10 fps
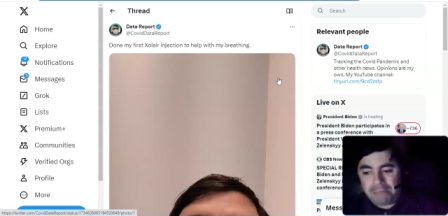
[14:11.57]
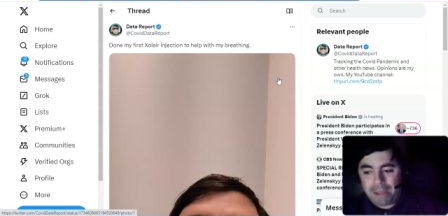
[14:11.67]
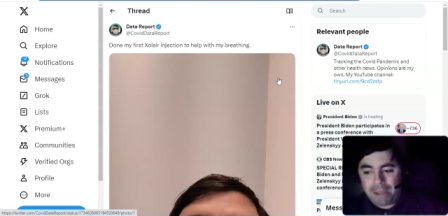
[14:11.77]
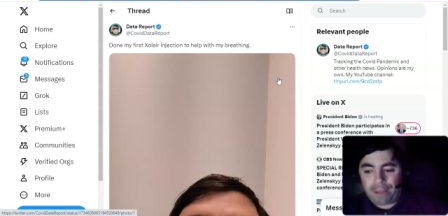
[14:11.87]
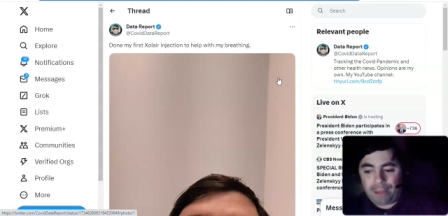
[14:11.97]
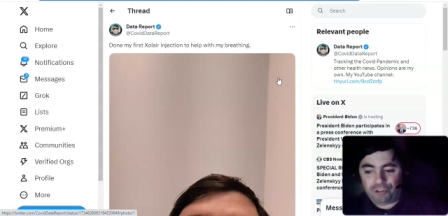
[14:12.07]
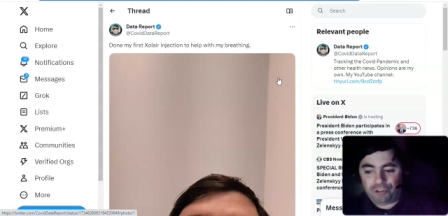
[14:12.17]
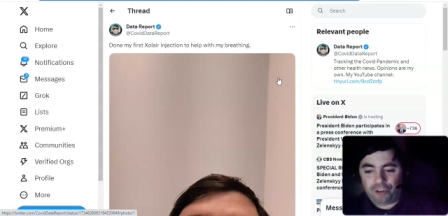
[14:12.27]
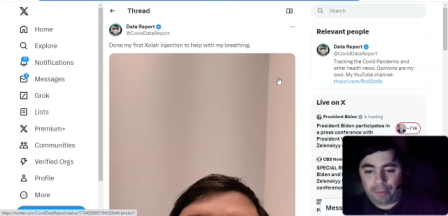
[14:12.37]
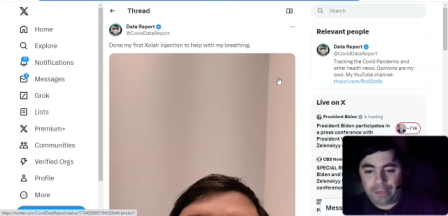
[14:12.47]
Maybe I'm just
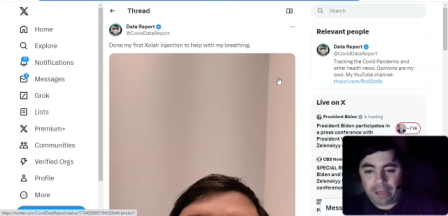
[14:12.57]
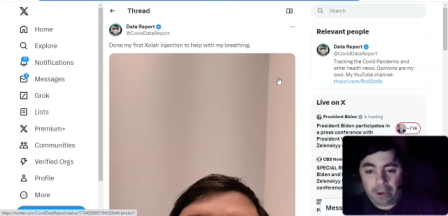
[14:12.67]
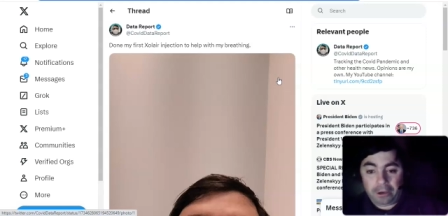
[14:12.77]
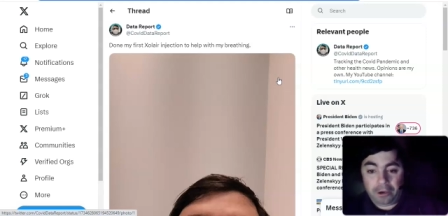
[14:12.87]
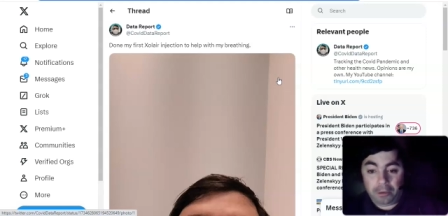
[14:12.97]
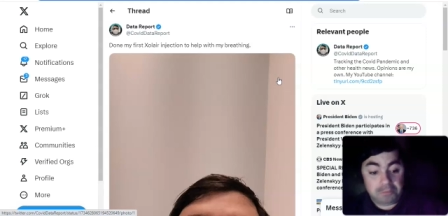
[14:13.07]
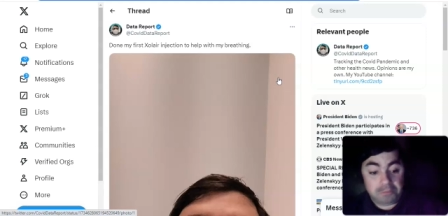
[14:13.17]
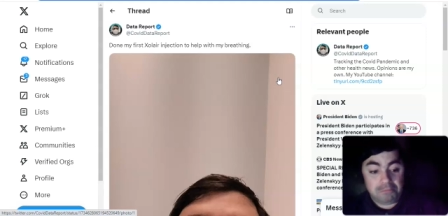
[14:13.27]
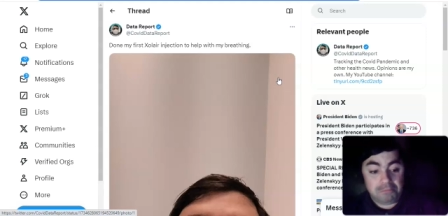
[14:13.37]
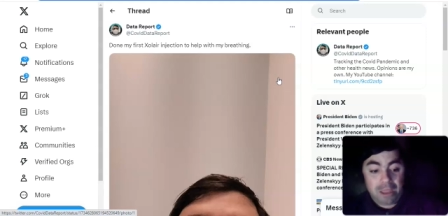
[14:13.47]
jumping the gun here, but
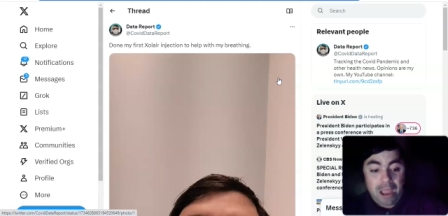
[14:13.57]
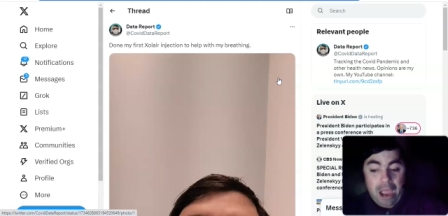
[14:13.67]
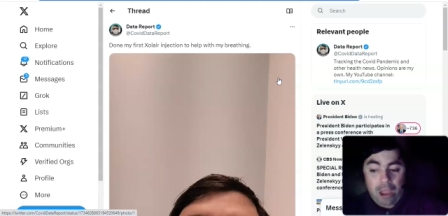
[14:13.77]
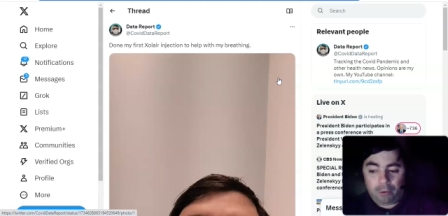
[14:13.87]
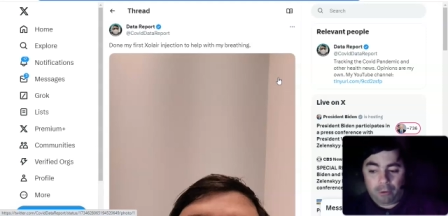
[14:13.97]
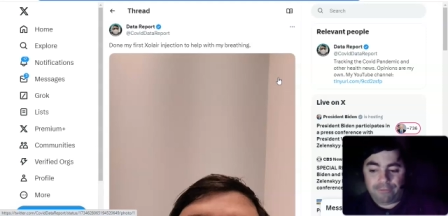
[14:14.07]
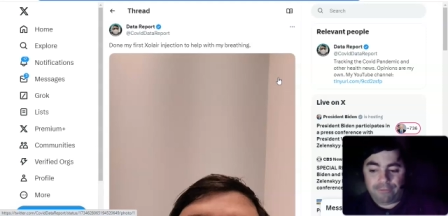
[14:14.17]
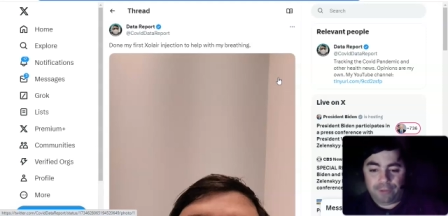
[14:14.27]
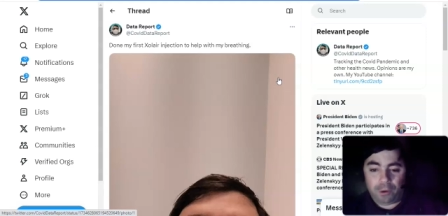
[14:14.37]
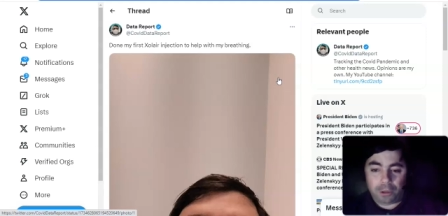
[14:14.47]
I already
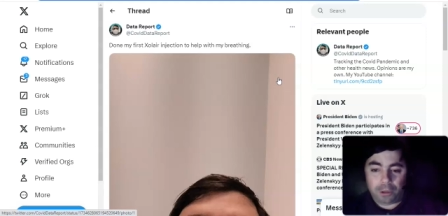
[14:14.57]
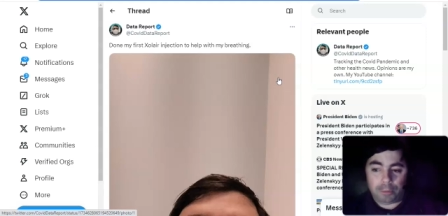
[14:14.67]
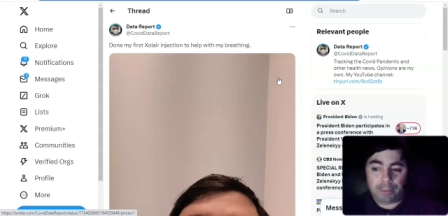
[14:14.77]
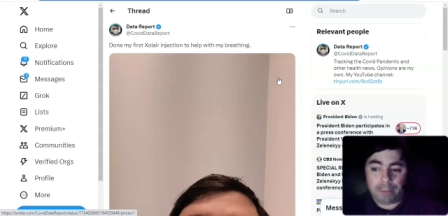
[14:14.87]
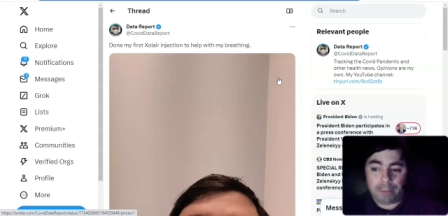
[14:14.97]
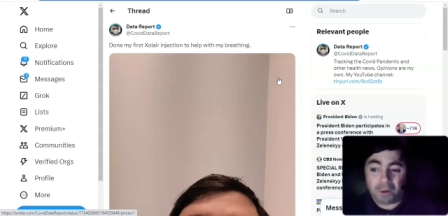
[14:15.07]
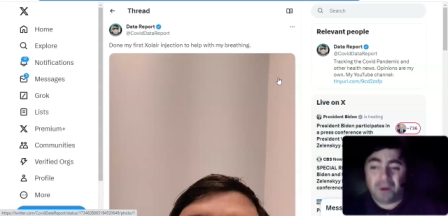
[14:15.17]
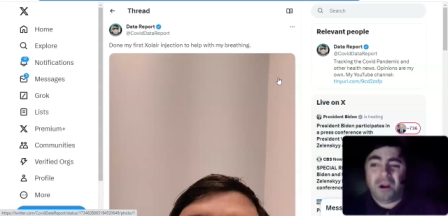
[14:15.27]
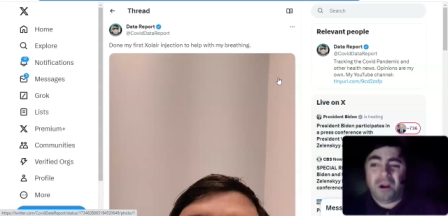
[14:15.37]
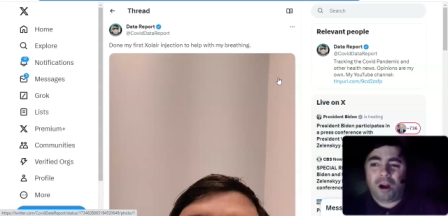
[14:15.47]
feel a little bit better.
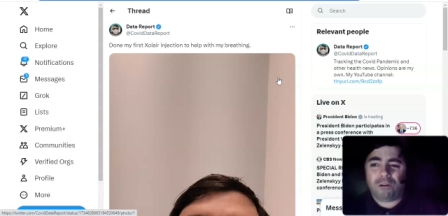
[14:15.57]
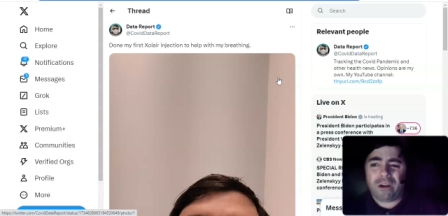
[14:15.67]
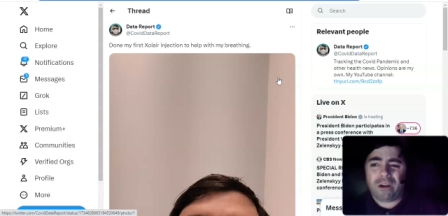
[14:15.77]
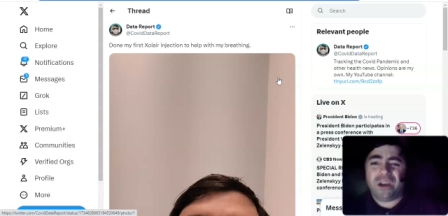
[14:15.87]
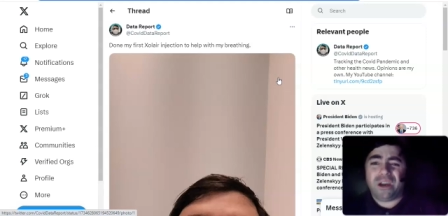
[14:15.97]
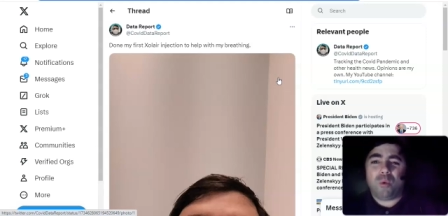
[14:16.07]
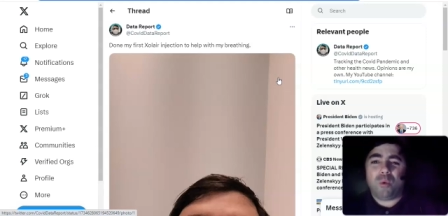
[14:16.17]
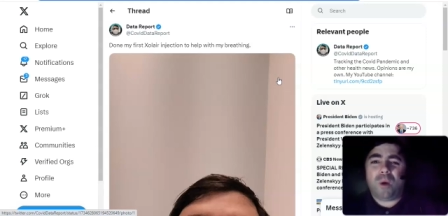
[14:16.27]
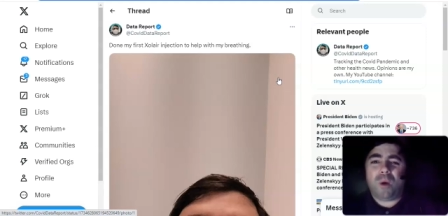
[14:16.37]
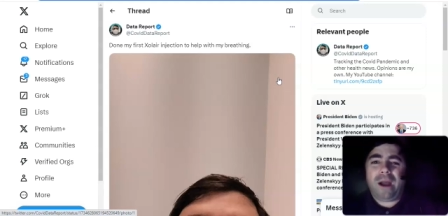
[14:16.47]
Alrighty, we
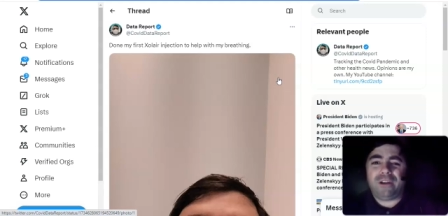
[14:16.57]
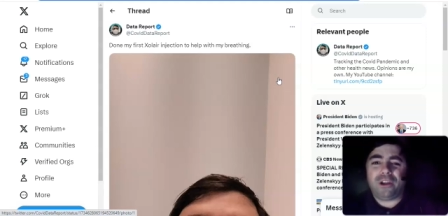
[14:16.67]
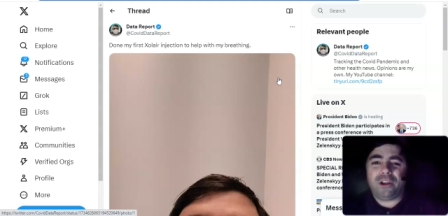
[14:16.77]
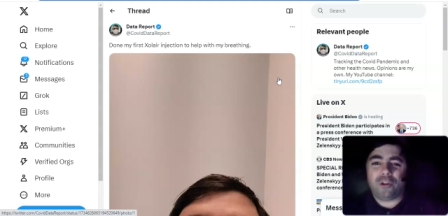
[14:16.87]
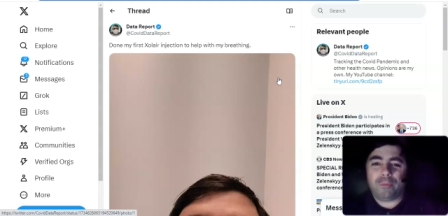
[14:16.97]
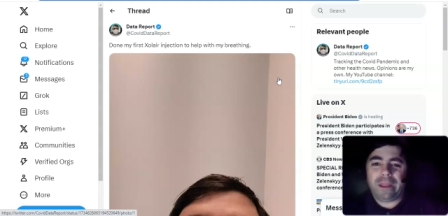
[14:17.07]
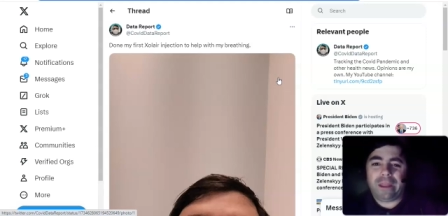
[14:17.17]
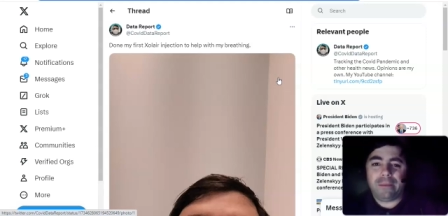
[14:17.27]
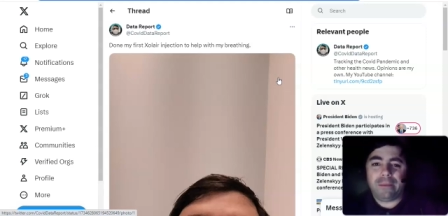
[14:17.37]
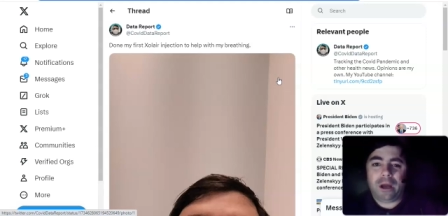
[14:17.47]
will have another
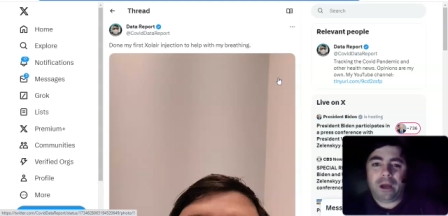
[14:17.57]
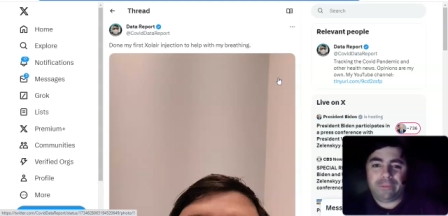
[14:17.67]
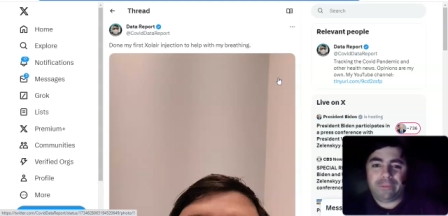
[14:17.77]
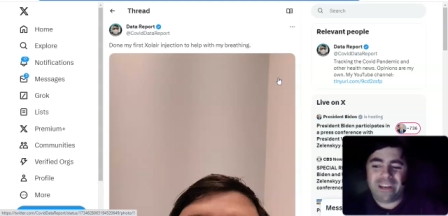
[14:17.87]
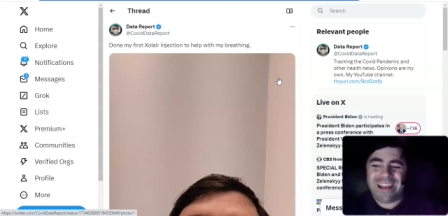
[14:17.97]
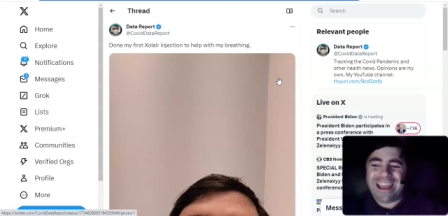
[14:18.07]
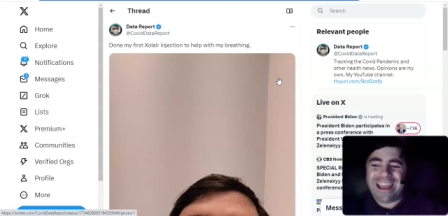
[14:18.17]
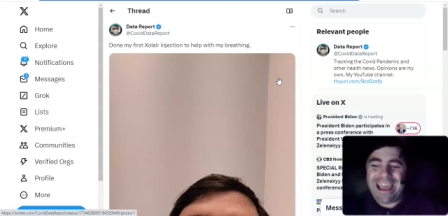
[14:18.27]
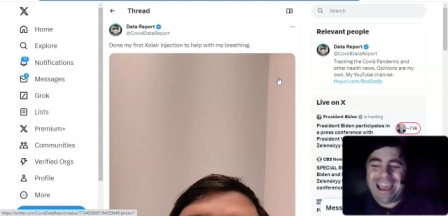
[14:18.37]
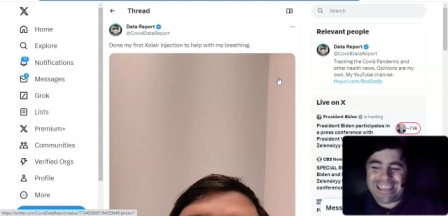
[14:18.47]
pandemic update
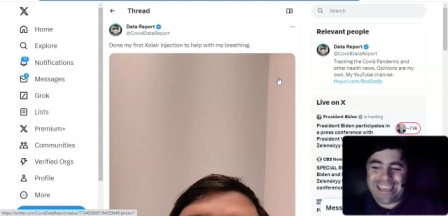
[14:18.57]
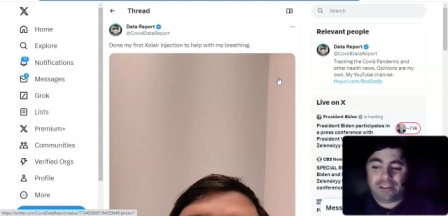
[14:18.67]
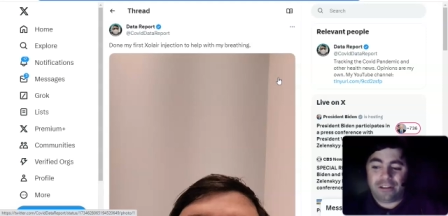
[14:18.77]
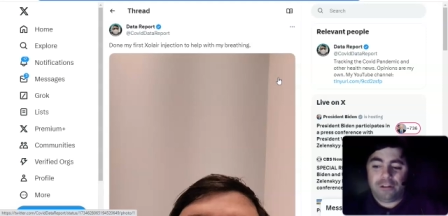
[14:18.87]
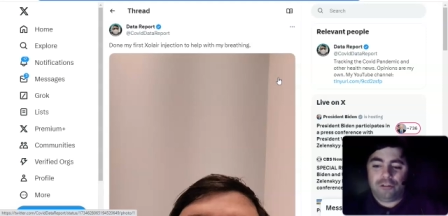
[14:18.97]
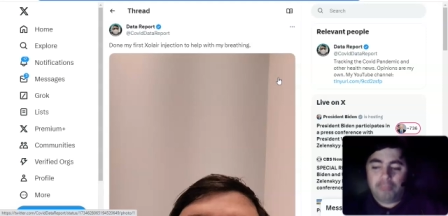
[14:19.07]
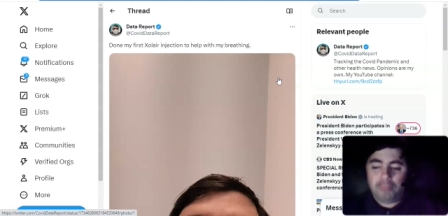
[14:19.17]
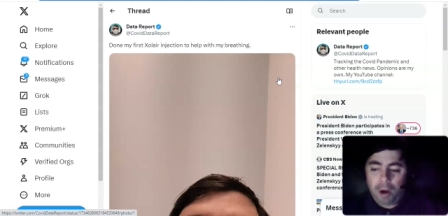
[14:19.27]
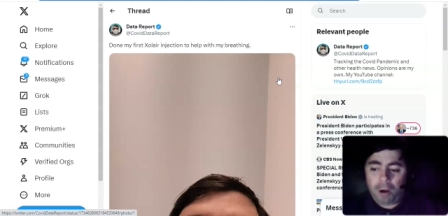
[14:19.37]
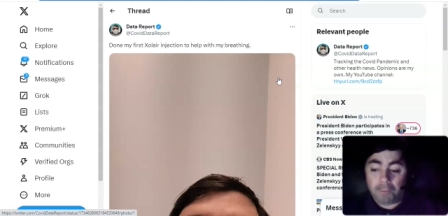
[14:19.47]
again
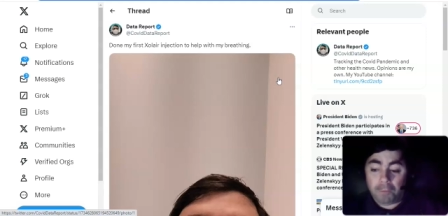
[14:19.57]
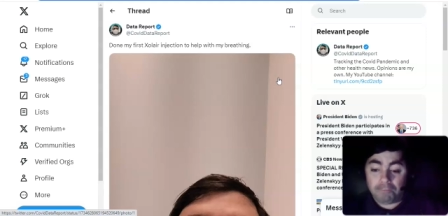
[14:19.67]
tomorrow.